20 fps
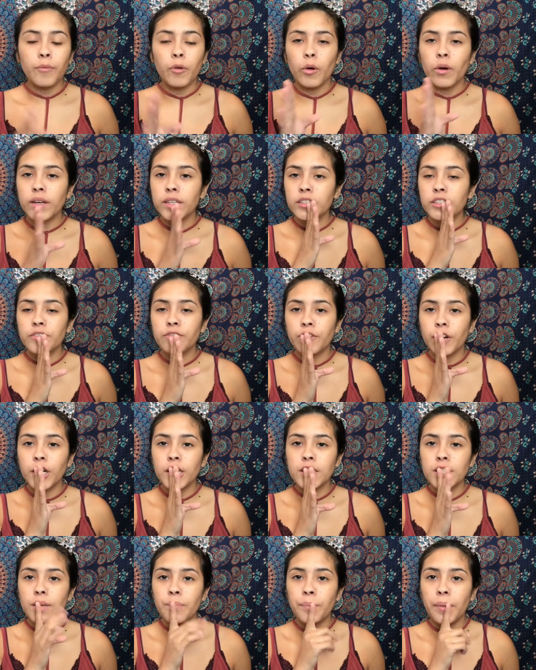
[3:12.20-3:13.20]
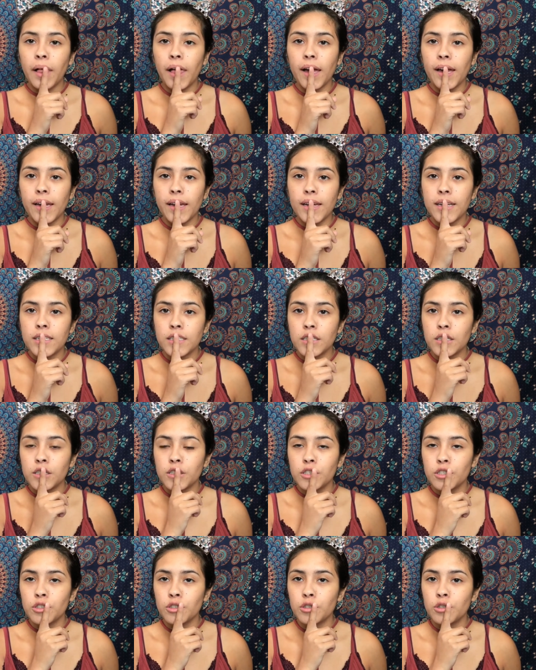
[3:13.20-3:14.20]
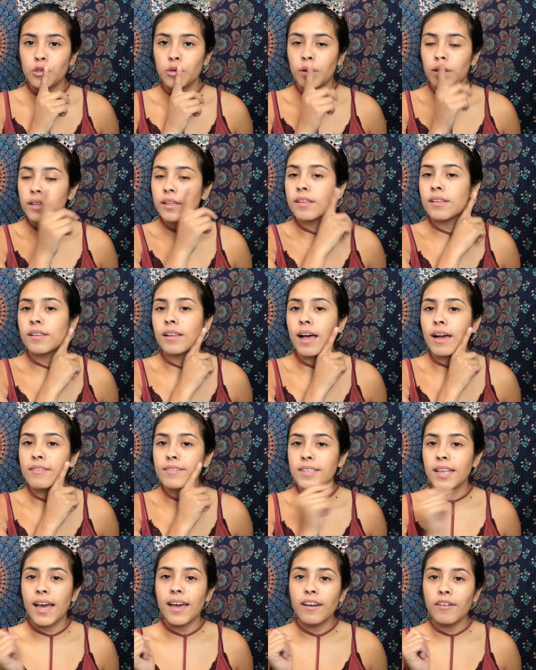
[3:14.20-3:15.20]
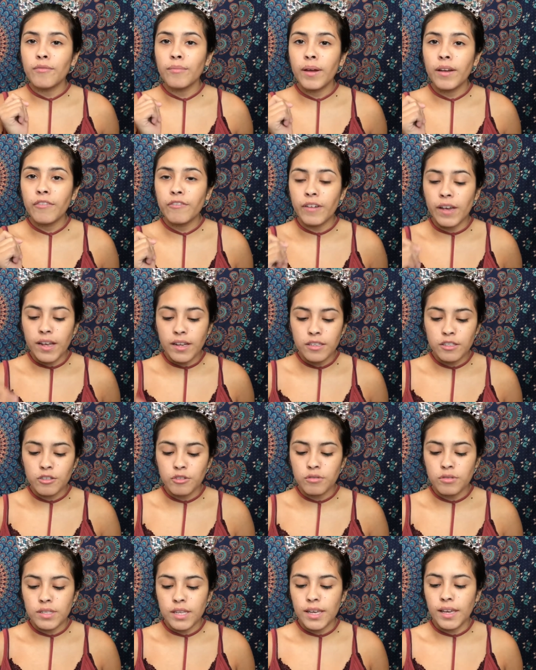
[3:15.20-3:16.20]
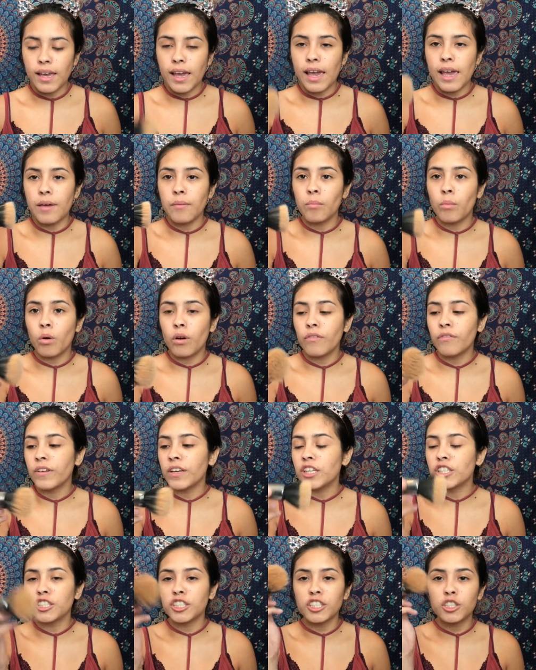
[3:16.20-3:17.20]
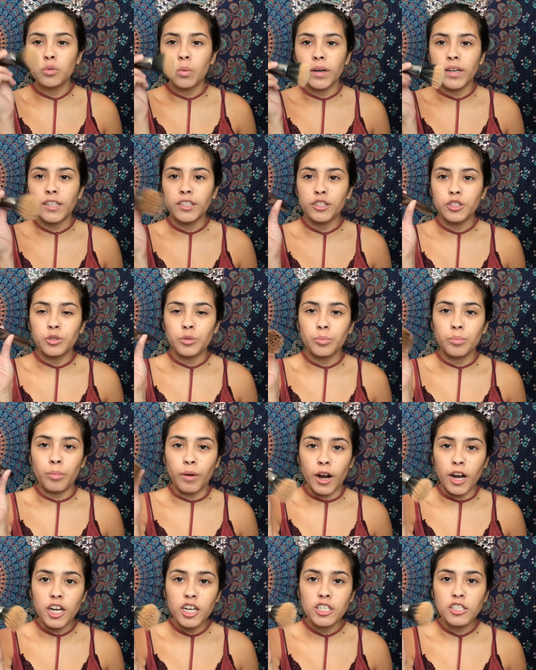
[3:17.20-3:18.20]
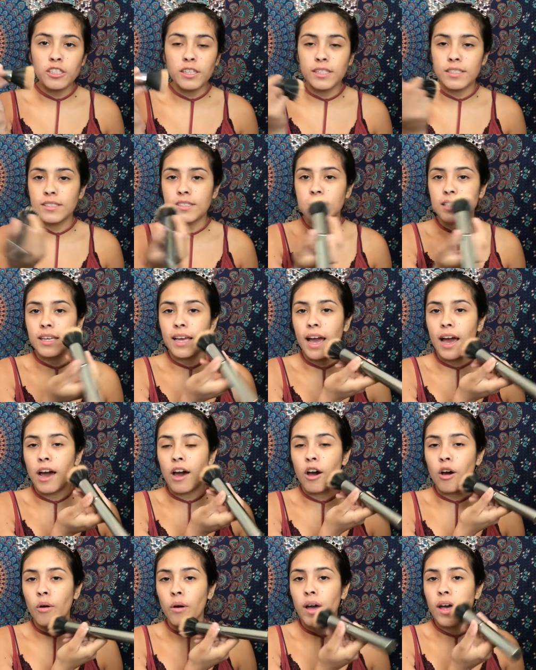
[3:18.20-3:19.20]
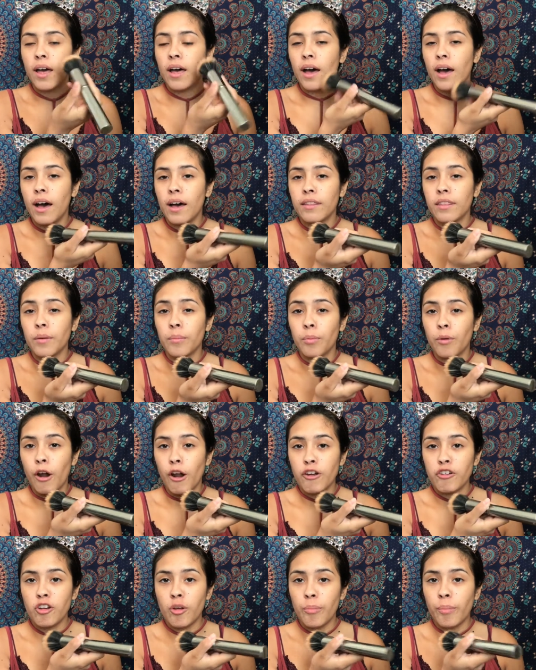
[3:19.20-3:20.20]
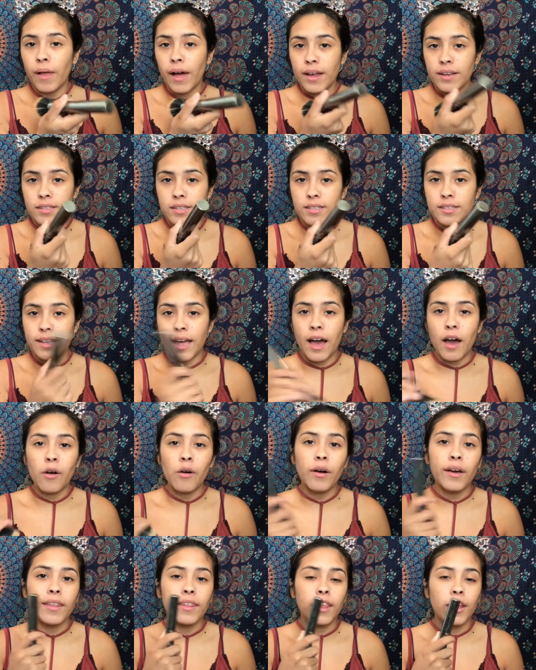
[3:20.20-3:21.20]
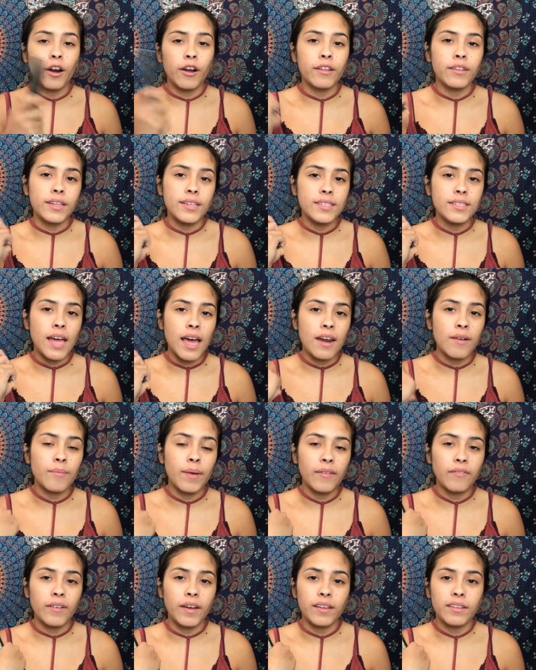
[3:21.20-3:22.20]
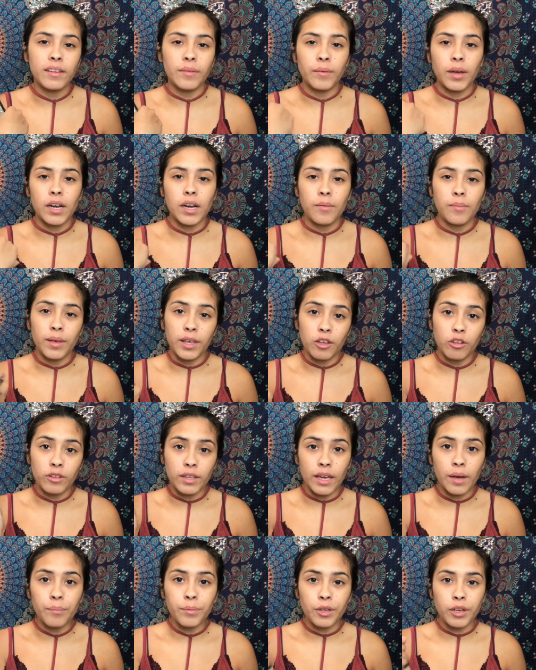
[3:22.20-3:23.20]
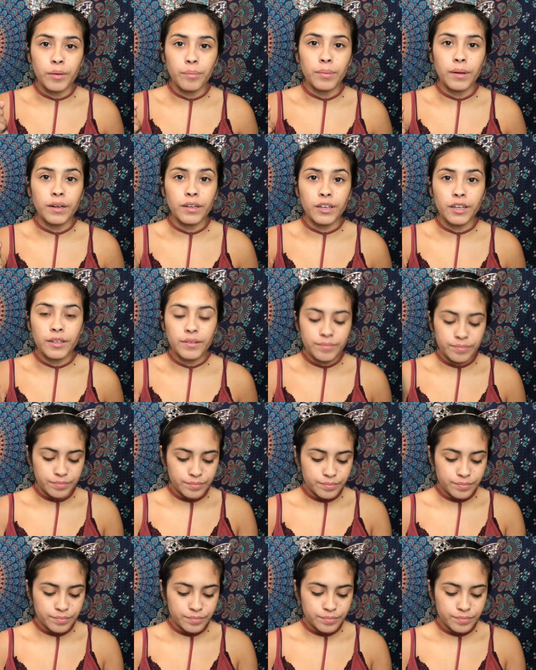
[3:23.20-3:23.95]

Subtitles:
I'm going to first apply it to the left side of my face using a Morphe G22 brush and see how the brush applies this out. And then on this side of my face, I'm going to be using a beauty blender.